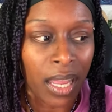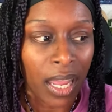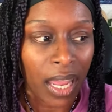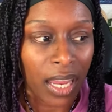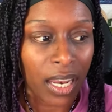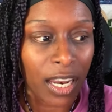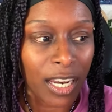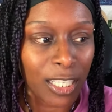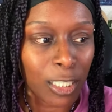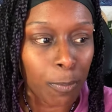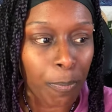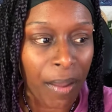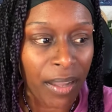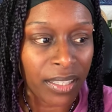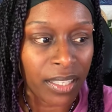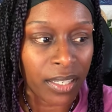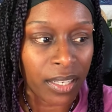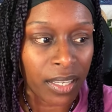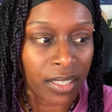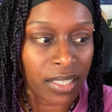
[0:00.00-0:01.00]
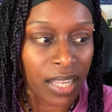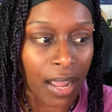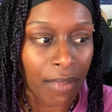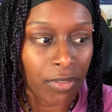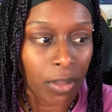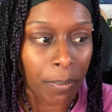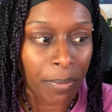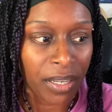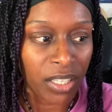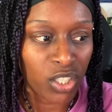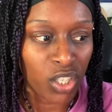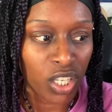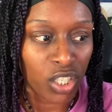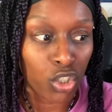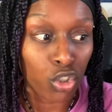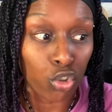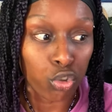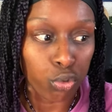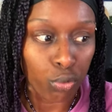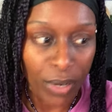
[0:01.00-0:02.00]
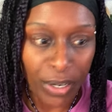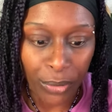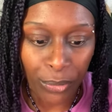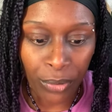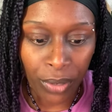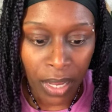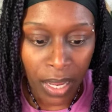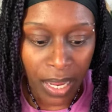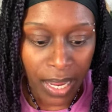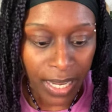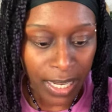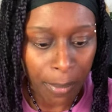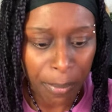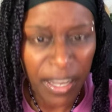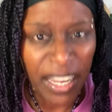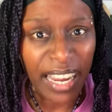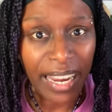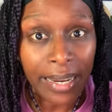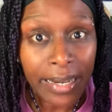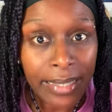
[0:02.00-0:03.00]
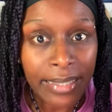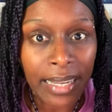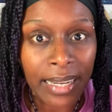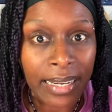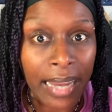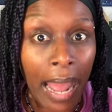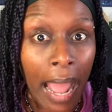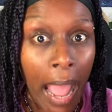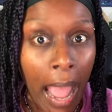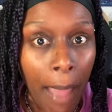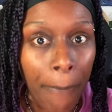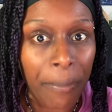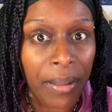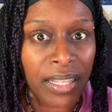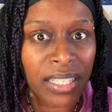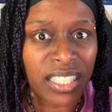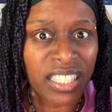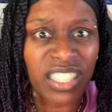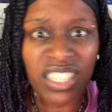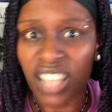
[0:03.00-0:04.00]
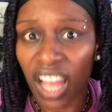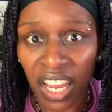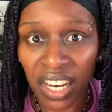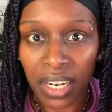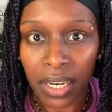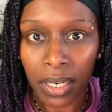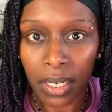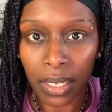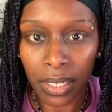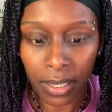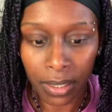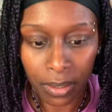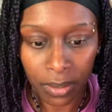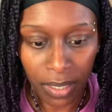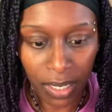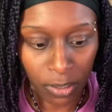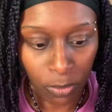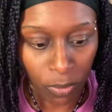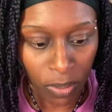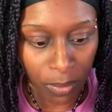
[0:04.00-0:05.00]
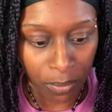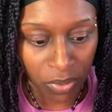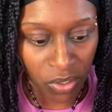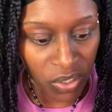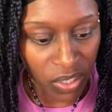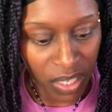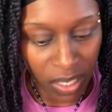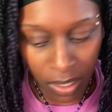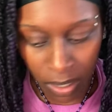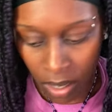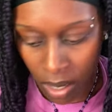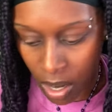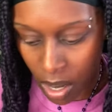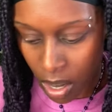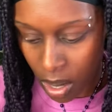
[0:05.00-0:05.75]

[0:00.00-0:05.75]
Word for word: And unexpected doesn't have to be just triggered. It could be anything that happens suddenly. That's what I'm seeing.